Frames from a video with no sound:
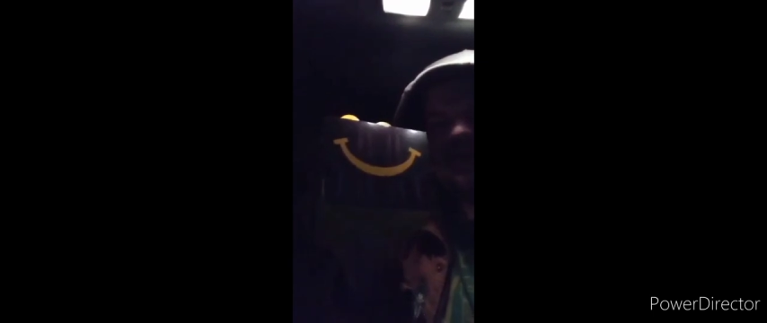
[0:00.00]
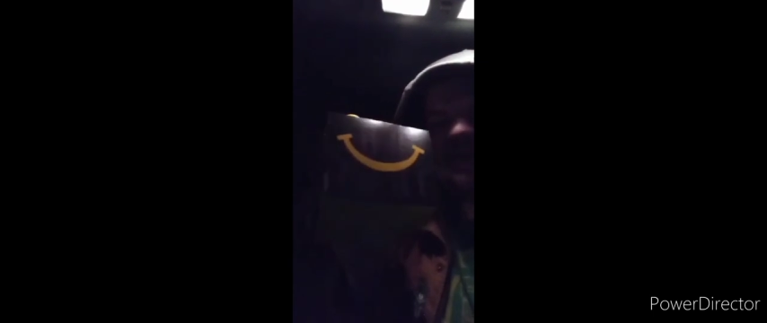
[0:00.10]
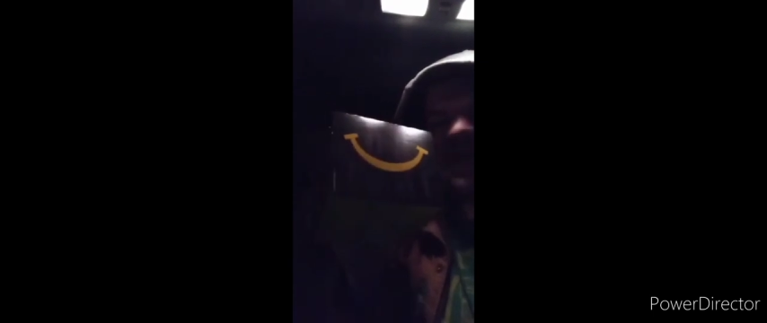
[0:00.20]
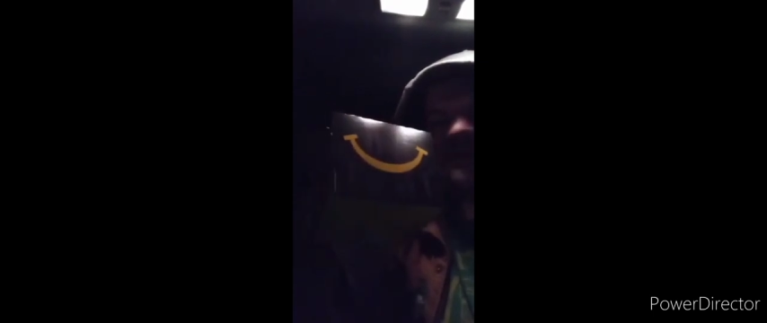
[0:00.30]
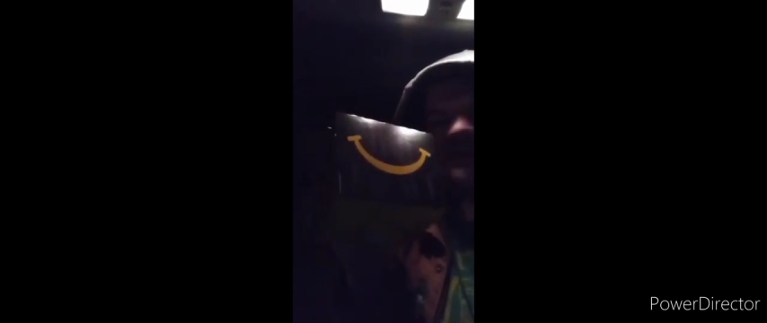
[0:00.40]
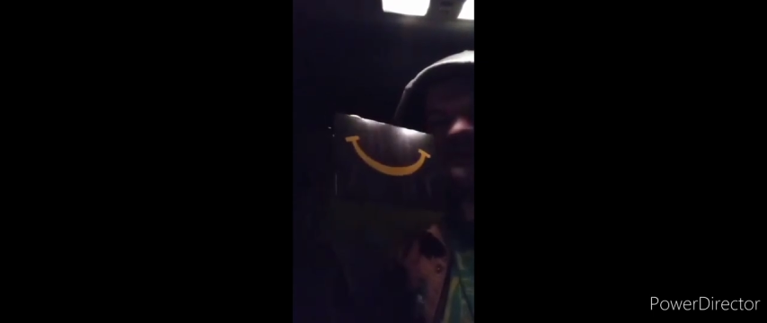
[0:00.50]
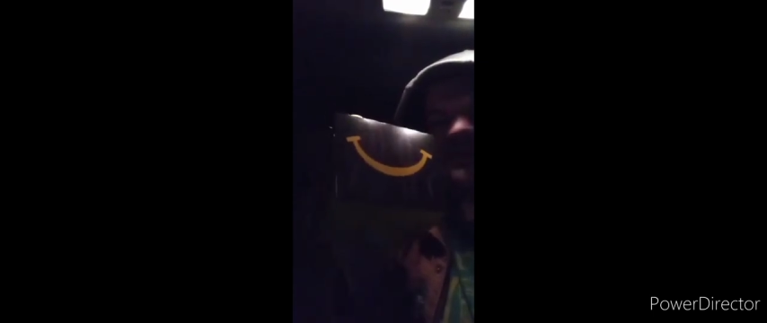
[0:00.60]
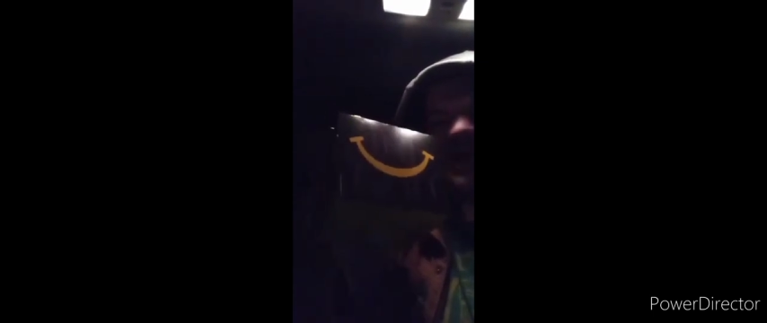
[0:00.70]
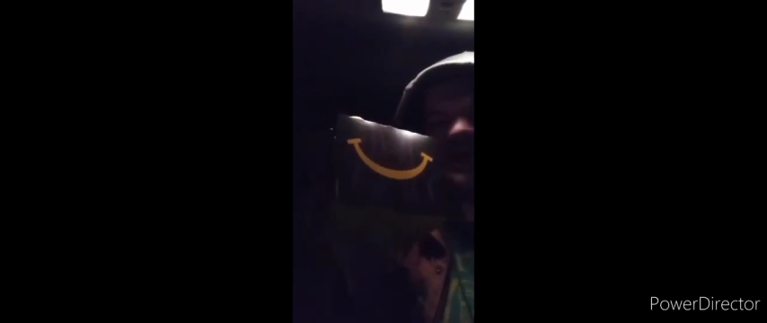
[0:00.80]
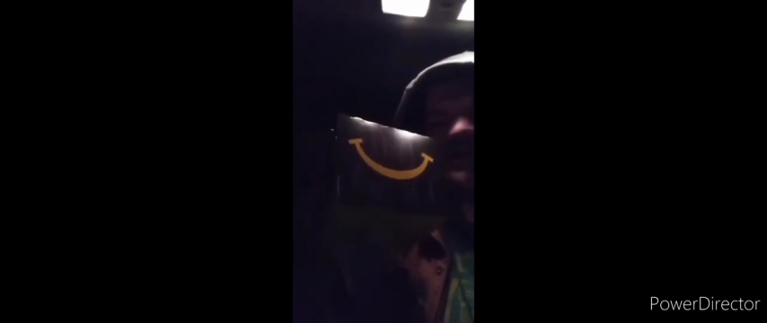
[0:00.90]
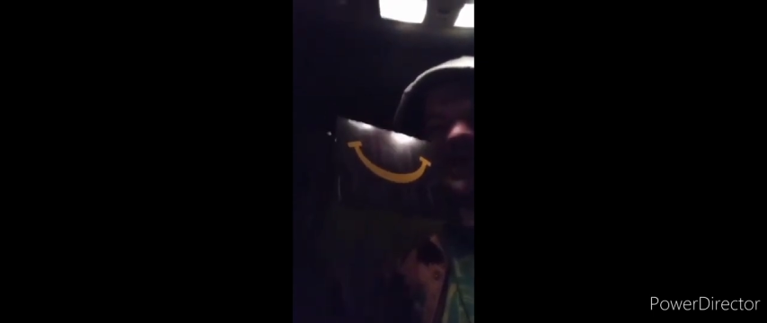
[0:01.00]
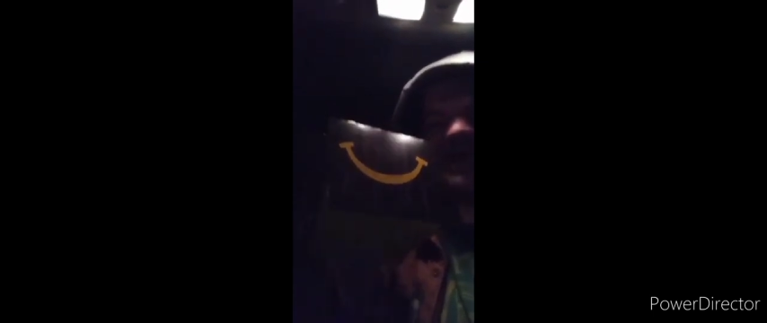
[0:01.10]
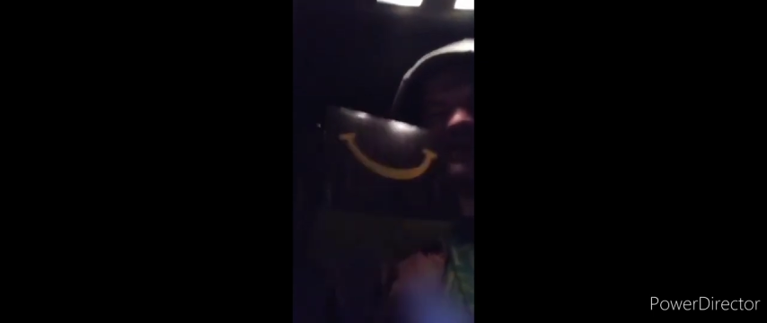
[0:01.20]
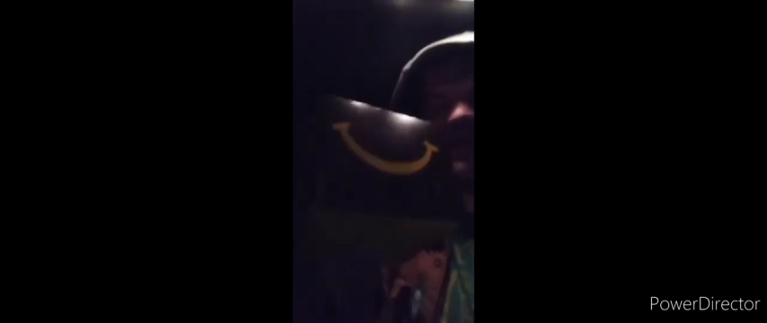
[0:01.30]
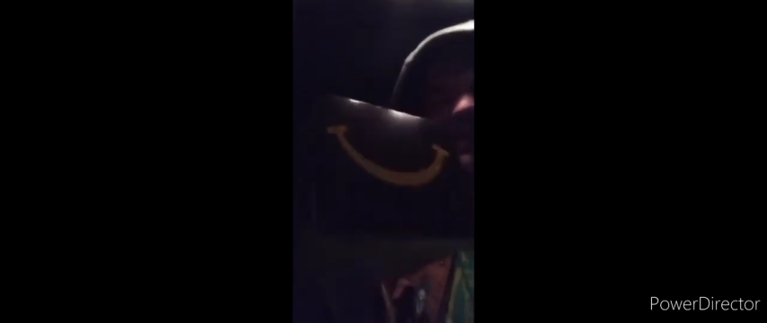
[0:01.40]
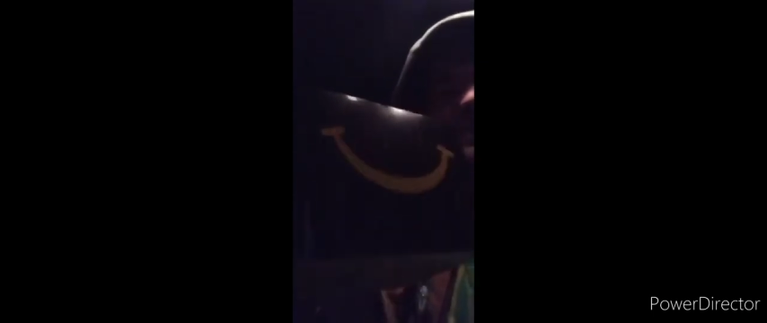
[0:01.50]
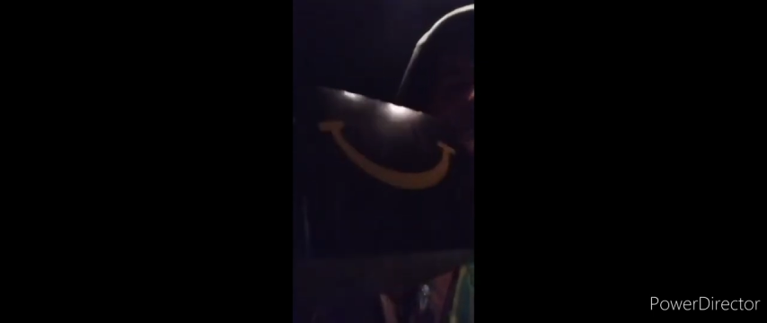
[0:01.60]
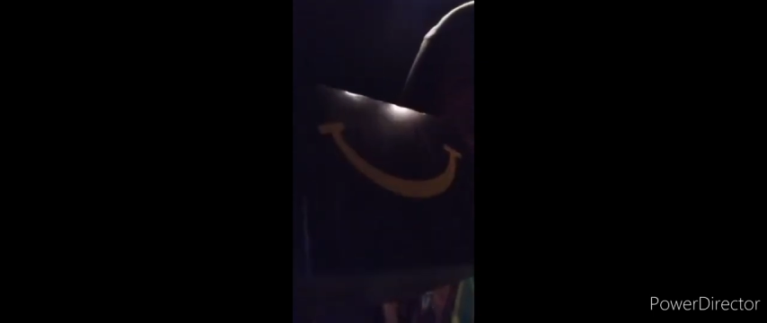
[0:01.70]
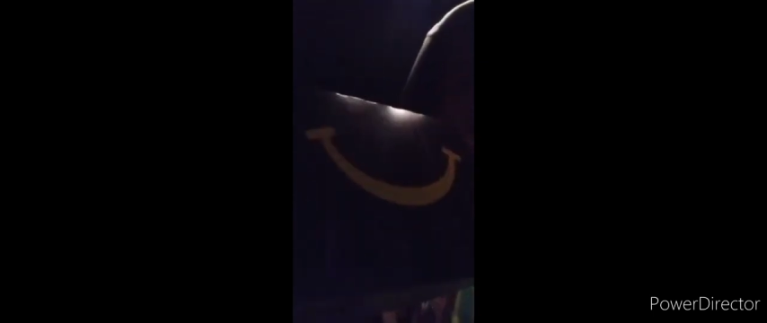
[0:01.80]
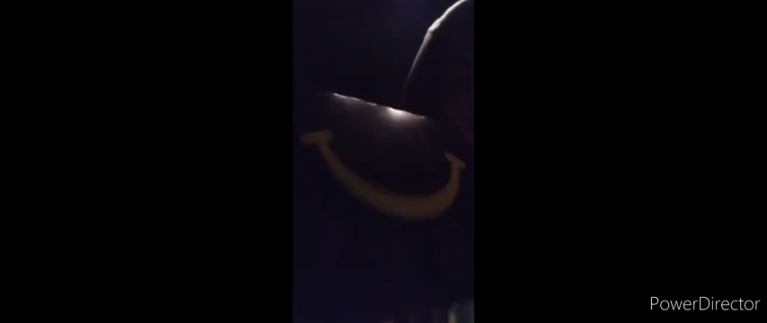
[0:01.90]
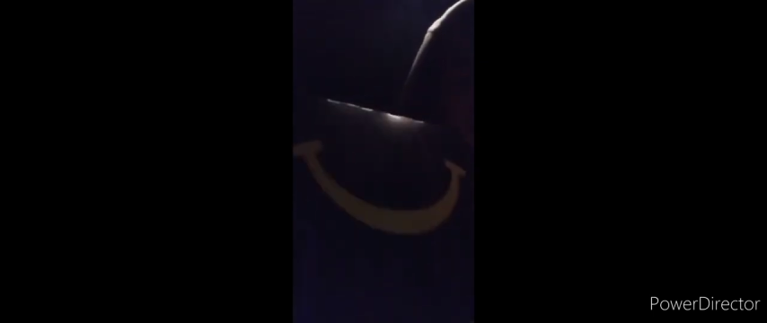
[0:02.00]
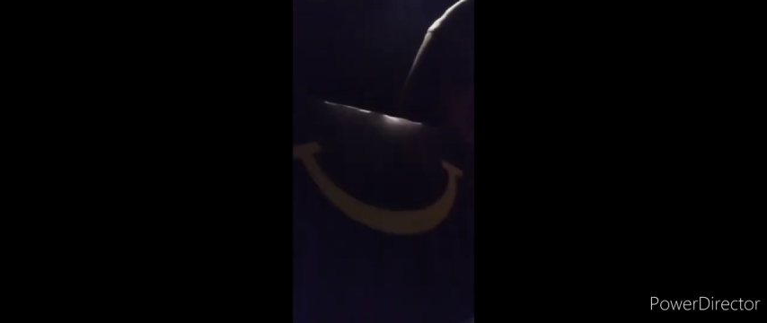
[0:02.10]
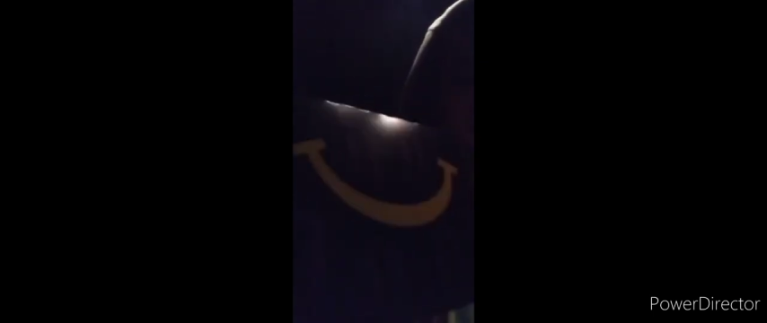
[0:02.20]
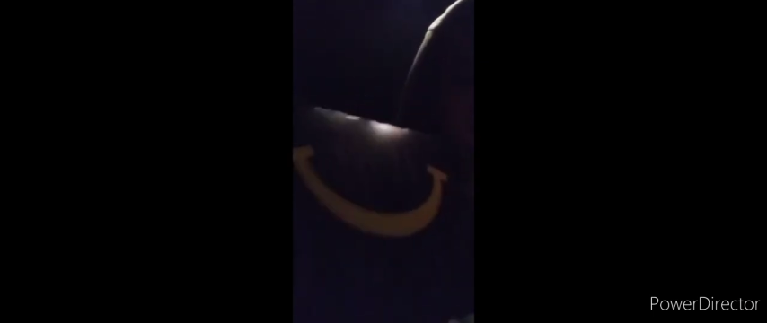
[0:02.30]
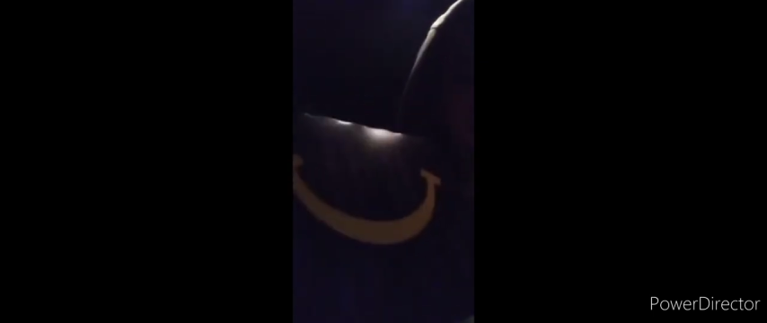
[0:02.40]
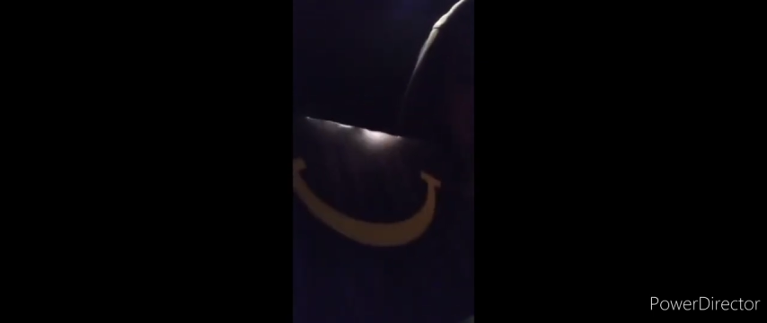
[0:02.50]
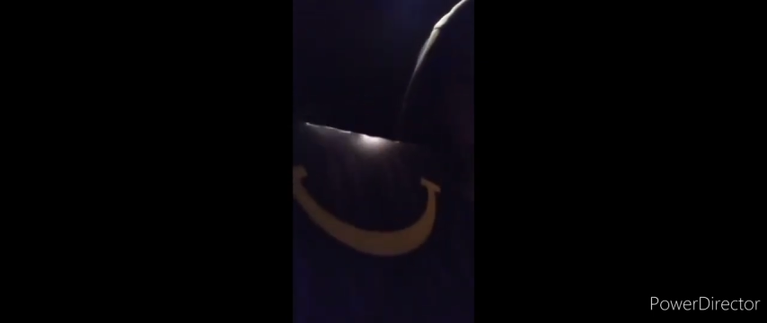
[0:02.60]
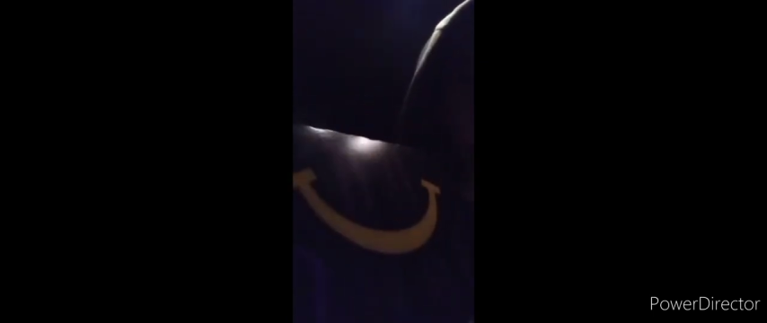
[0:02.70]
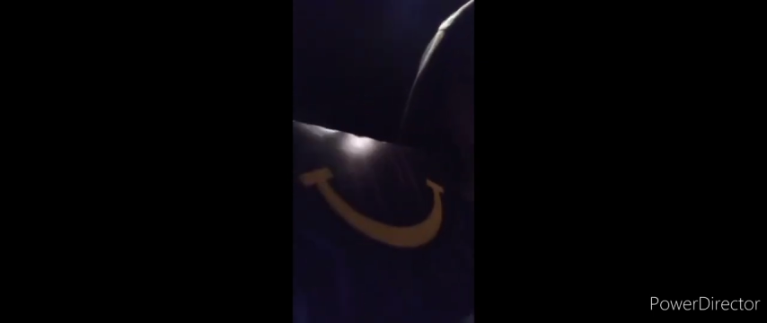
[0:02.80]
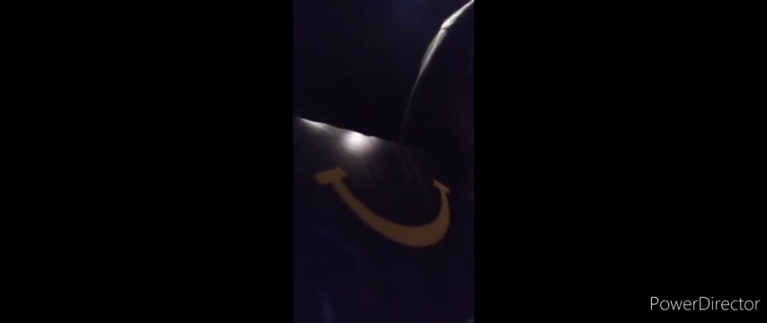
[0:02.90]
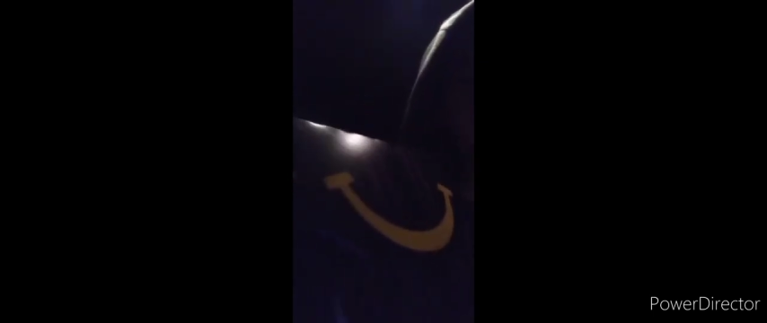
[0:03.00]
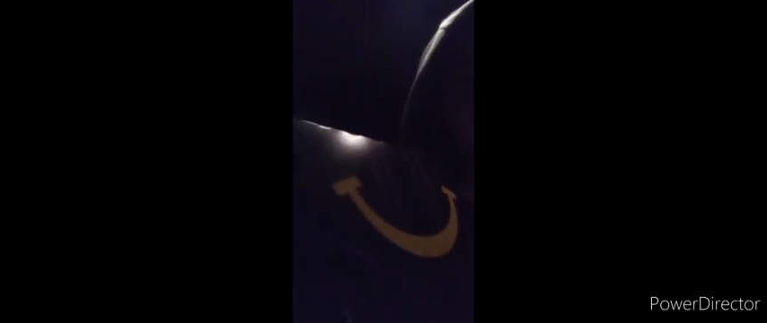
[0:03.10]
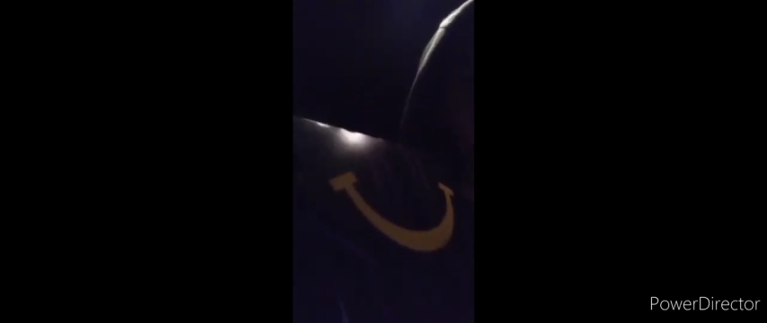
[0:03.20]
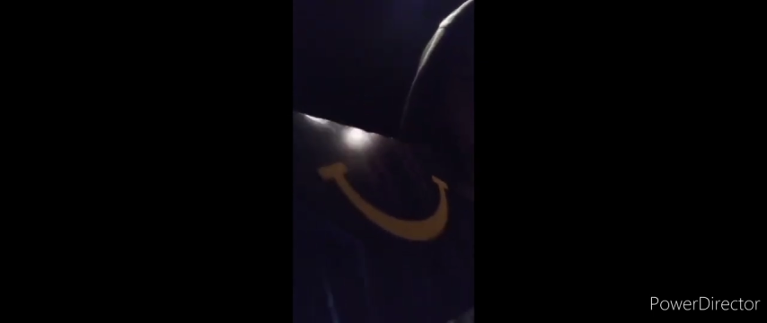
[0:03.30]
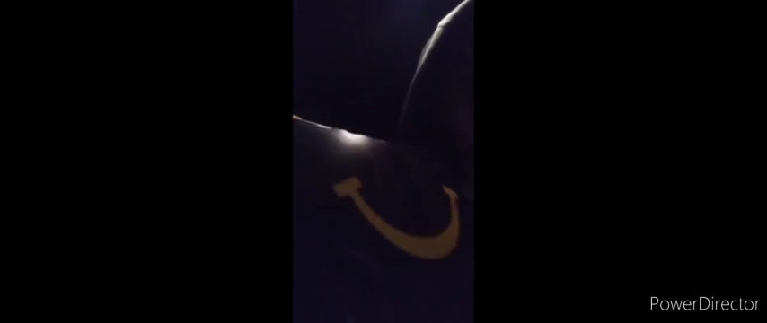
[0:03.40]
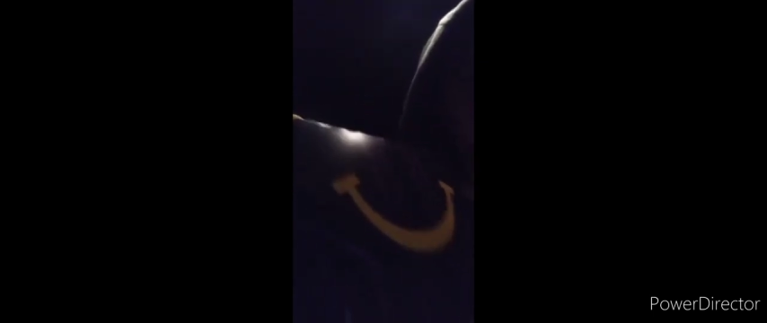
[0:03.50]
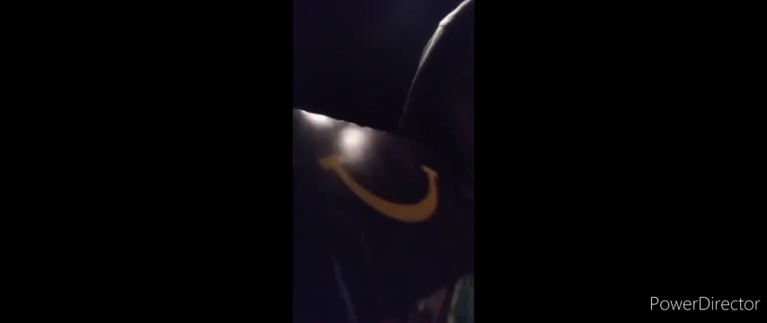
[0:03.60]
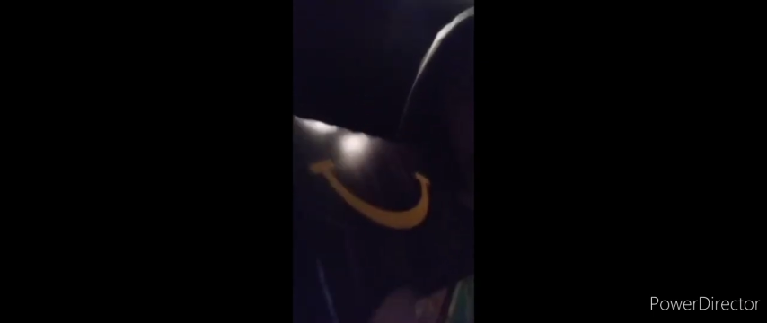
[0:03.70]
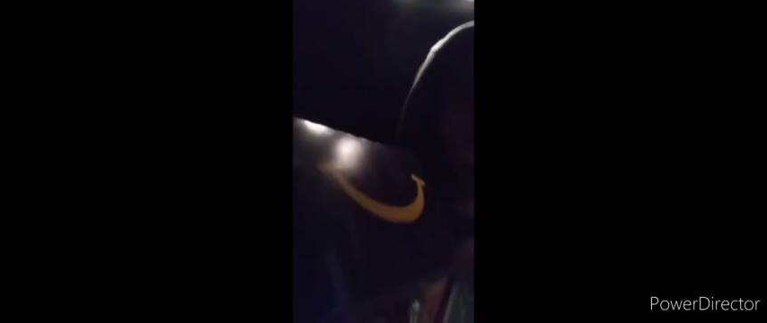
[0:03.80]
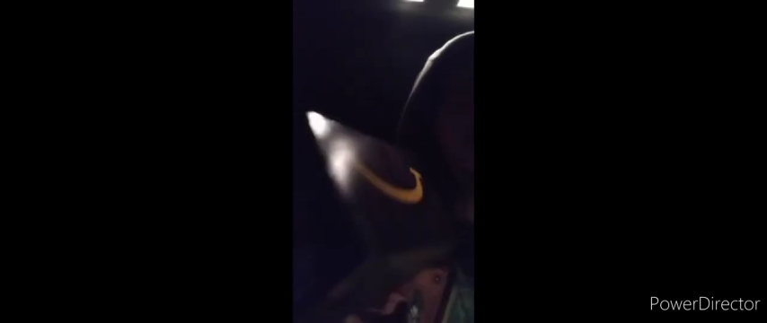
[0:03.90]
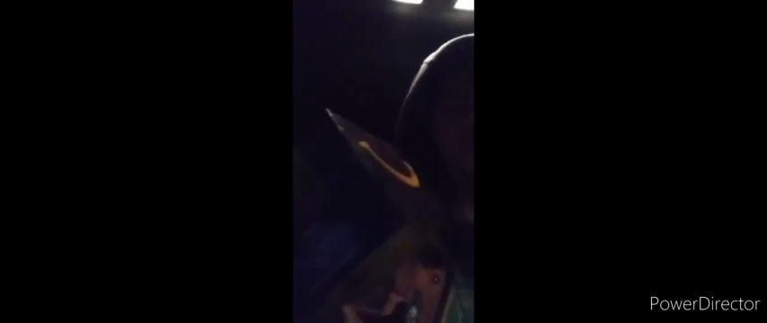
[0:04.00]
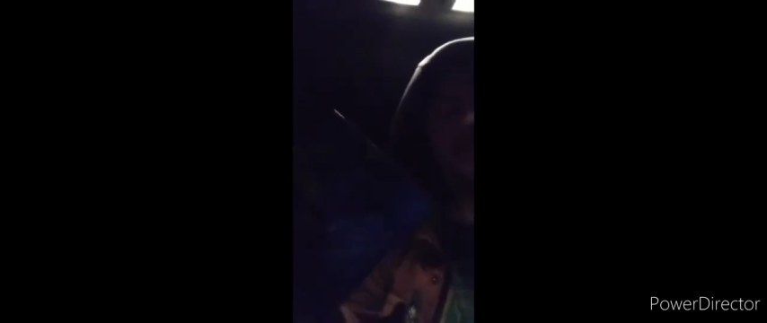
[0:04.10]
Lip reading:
Nobody's mouth can be seen.